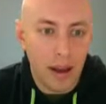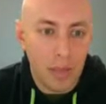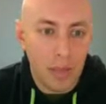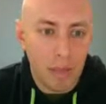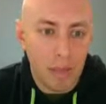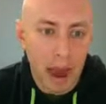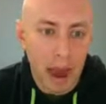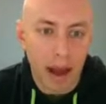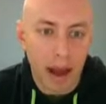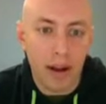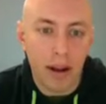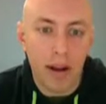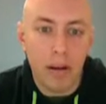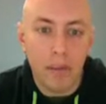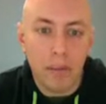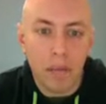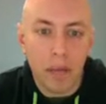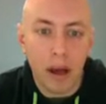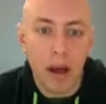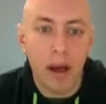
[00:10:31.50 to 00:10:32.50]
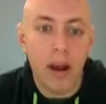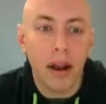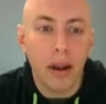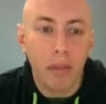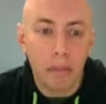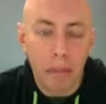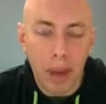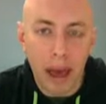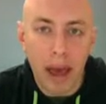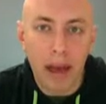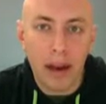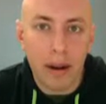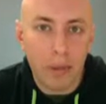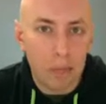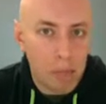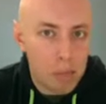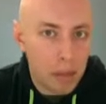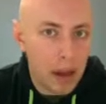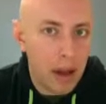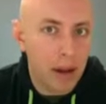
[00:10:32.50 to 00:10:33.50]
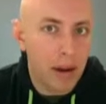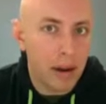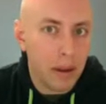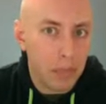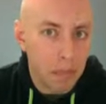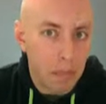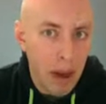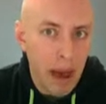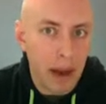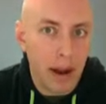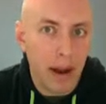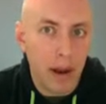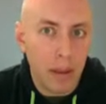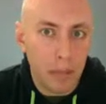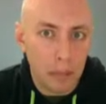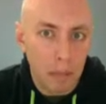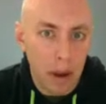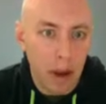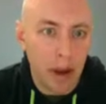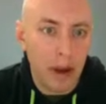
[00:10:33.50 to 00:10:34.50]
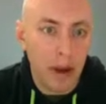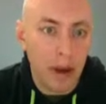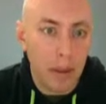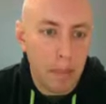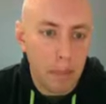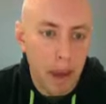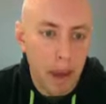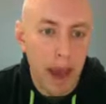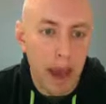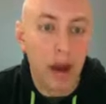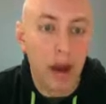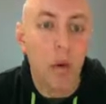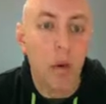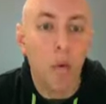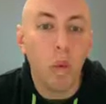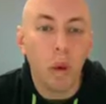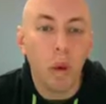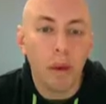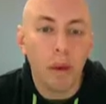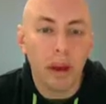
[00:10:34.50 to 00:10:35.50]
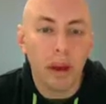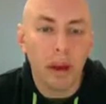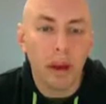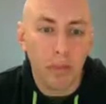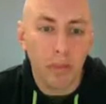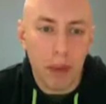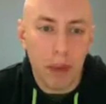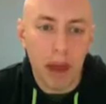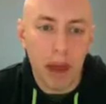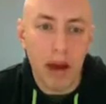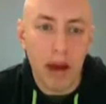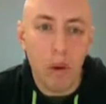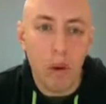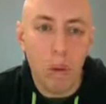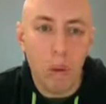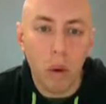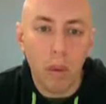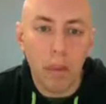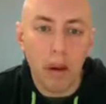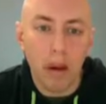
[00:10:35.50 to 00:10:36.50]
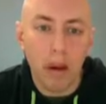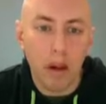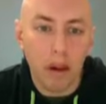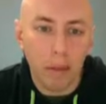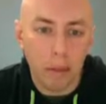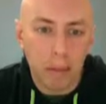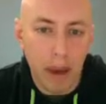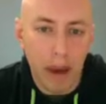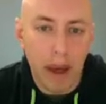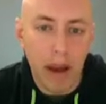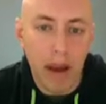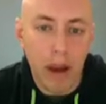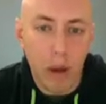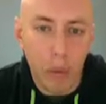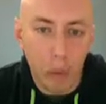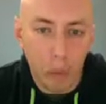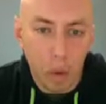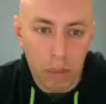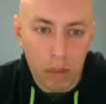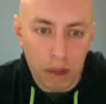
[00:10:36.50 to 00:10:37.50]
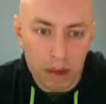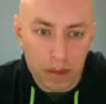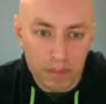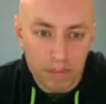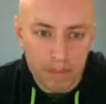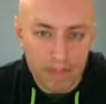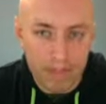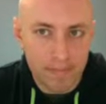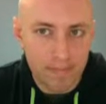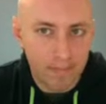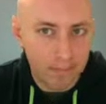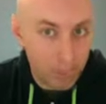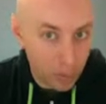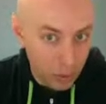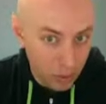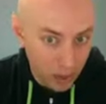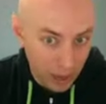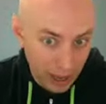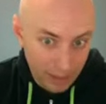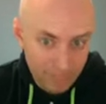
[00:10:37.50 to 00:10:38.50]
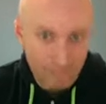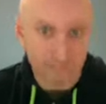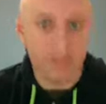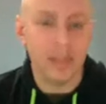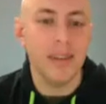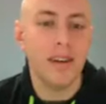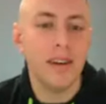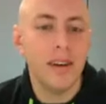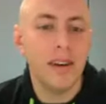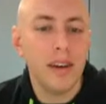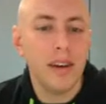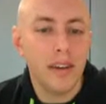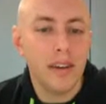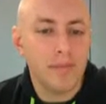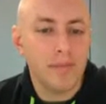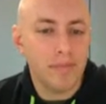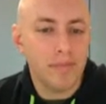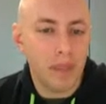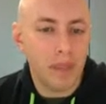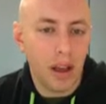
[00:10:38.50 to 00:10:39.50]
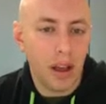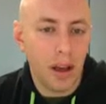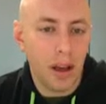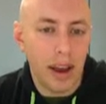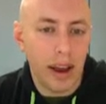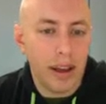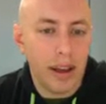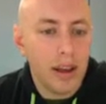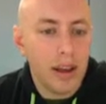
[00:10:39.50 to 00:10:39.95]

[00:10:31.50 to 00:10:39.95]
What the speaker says: Man, mun, man, mun, man, mun, man, woman, man, woman, man, woman. Okay? All right.